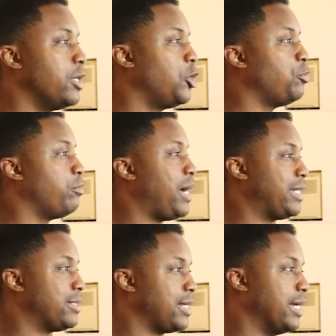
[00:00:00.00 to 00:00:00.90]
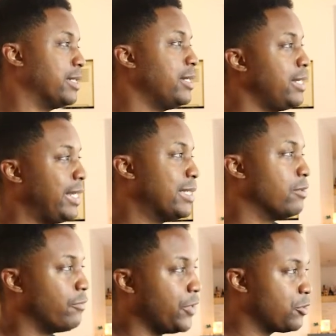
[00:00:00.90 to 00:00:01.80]
Human by Design is
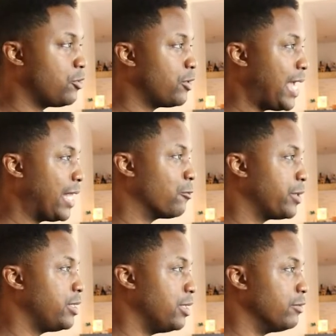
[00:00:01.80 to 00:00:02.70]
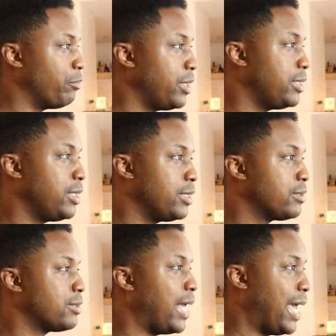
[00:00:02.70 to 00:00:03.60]
a visual galleria of
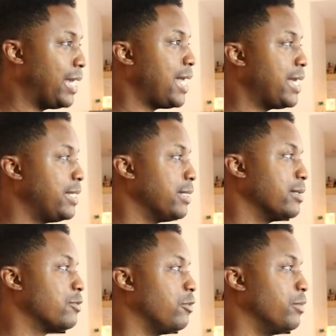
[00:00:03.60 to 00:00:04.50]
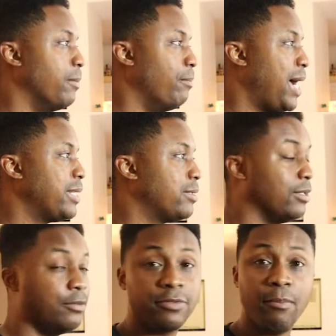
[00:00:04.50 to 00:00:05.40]
opinions and ideas from the mind
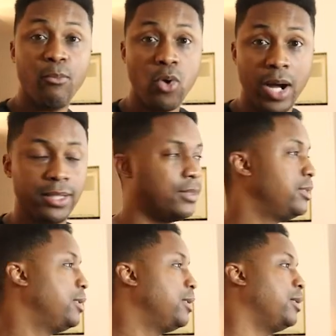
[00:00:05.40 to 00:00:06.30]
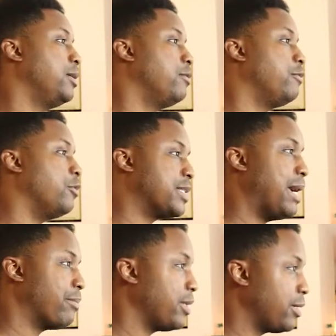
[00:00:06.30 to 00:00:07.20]
of moi,
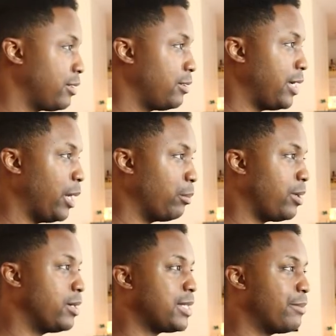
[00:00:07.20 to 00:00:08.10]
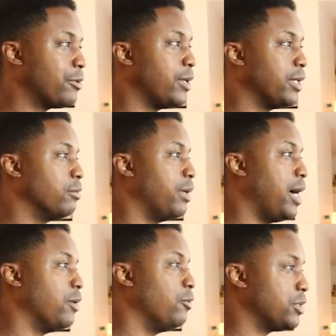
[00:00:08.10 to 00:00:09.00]
full-time thinker and part-time creator
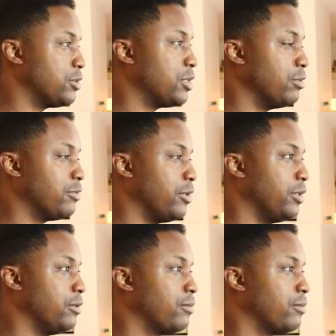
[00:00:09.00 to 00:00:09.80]
behind what you see before you.